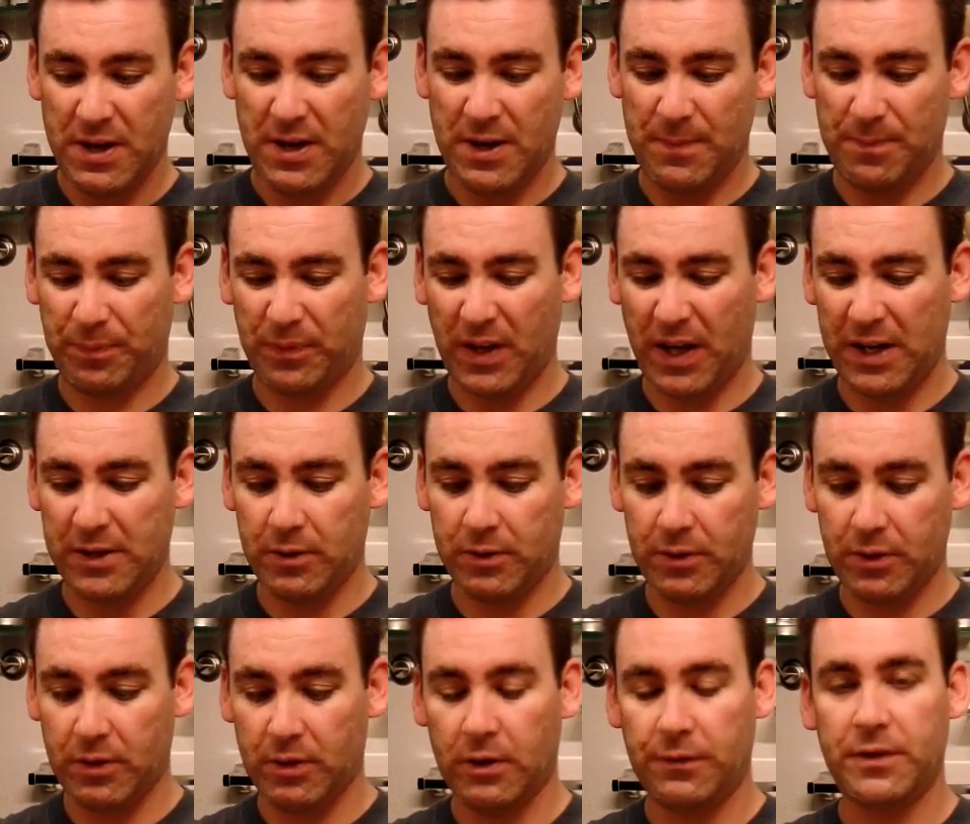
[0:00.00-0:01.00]
Um, I
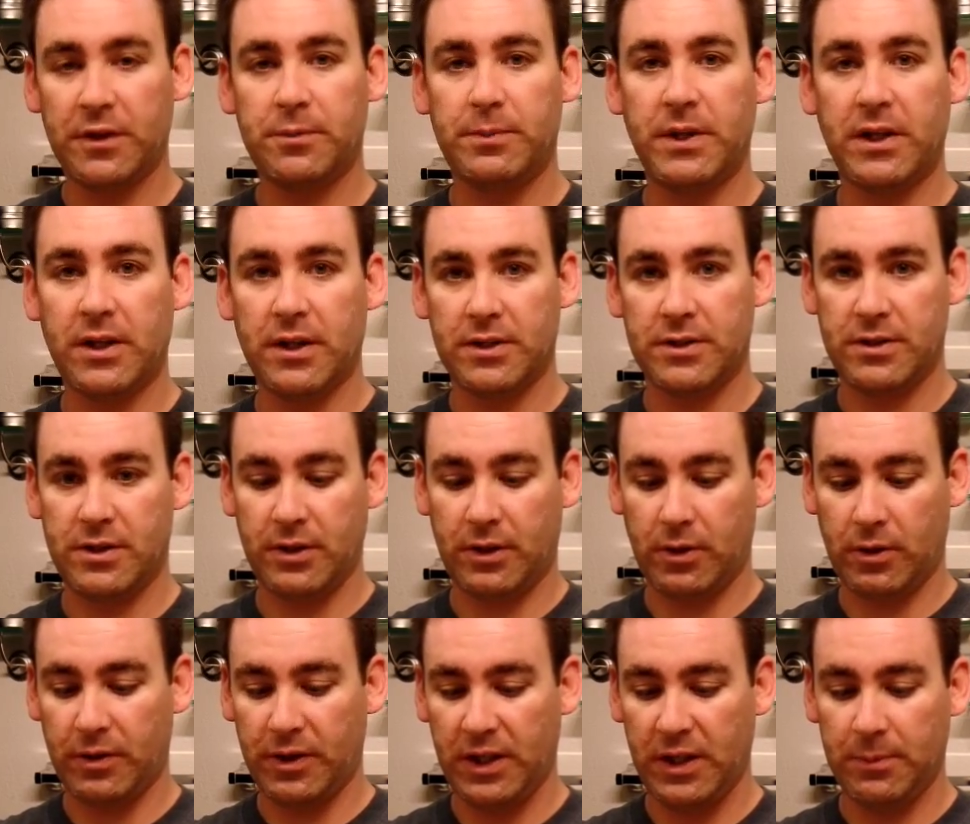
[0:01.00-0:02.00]
don't know if it's because the
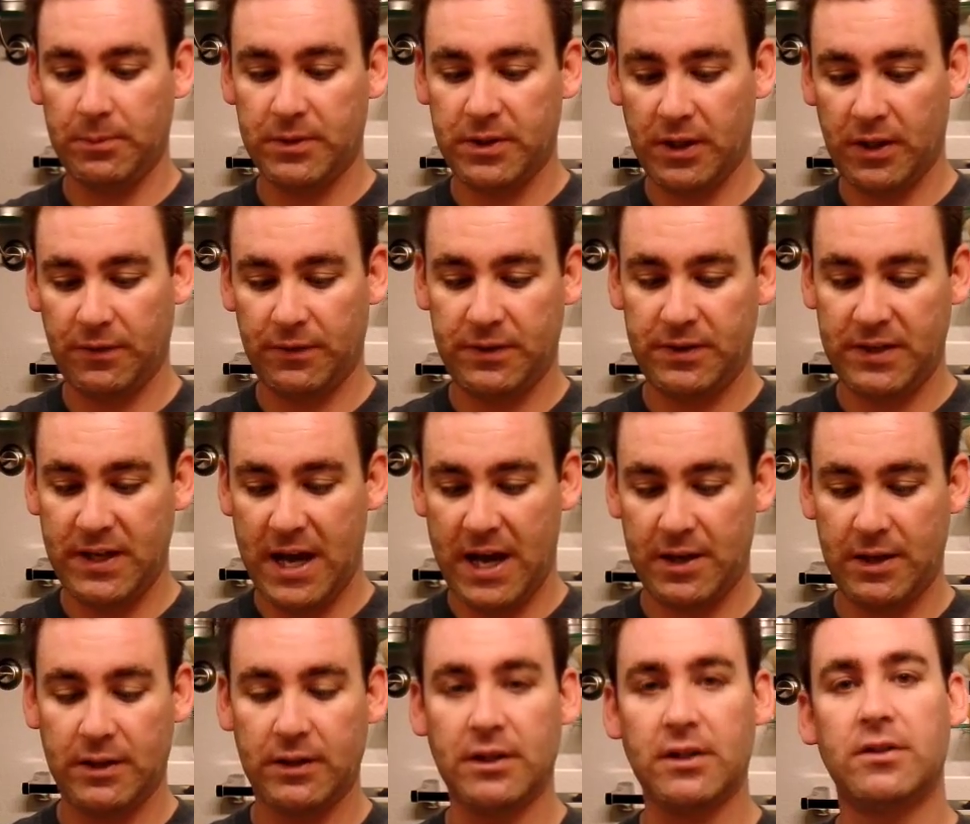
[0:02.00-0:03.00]
creams have
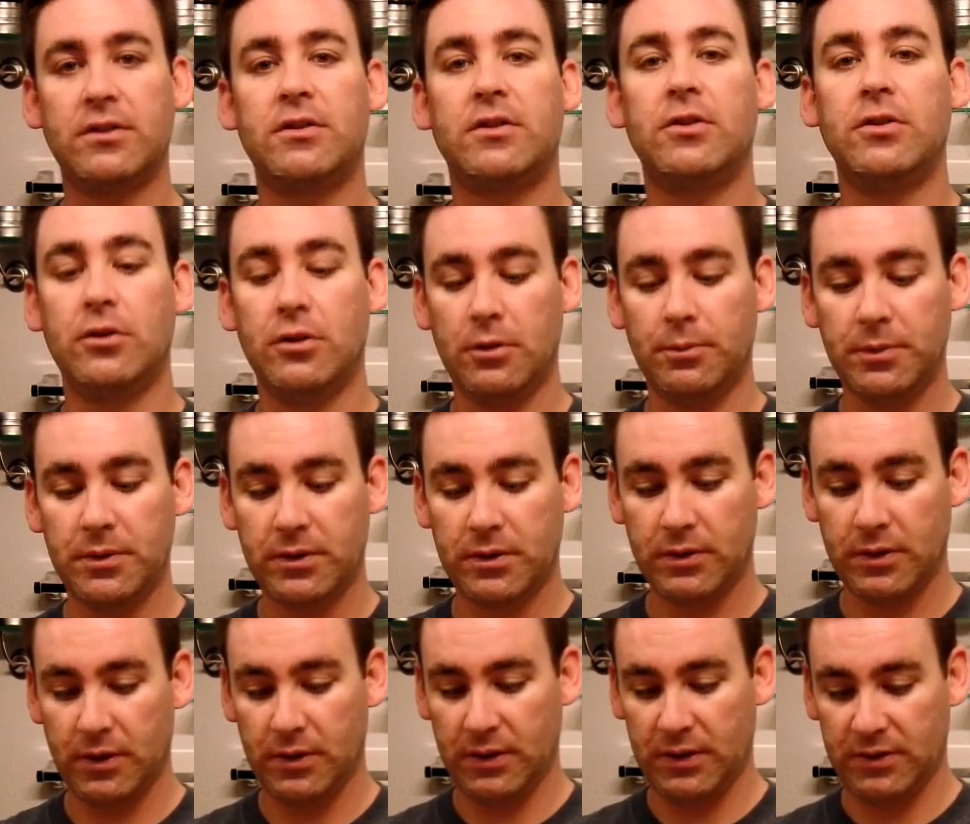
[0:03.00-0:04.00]
sat in these
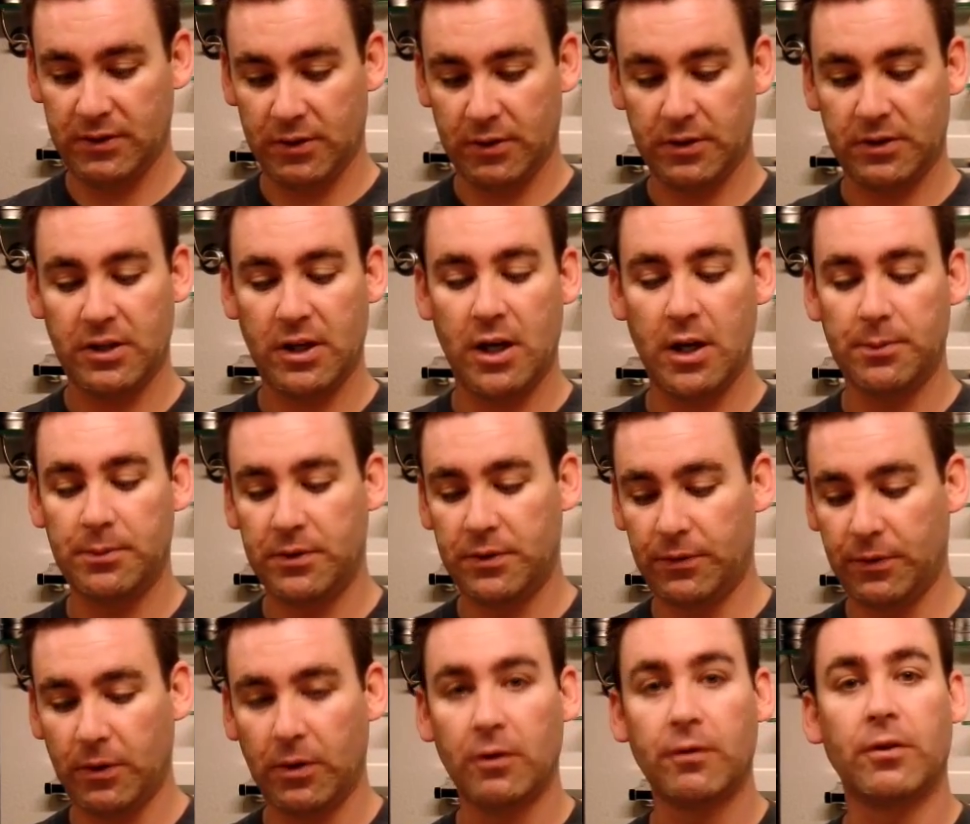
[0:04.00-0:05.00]
tubes, in these little tubs
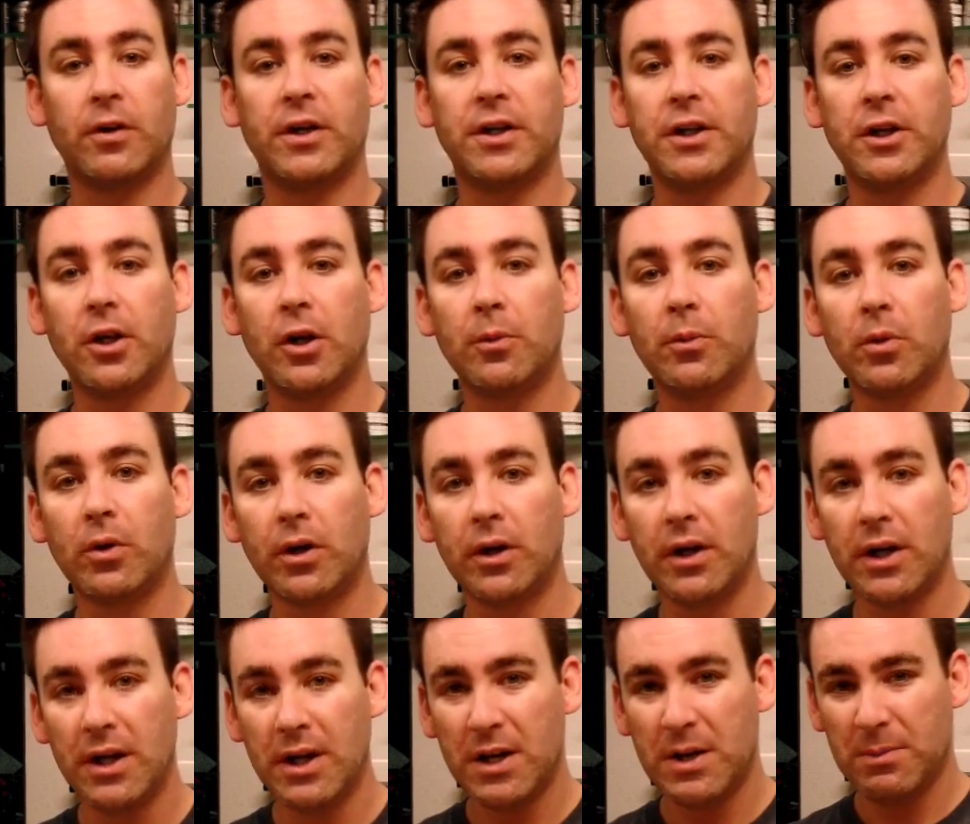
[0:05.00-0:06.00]
for over a year or more,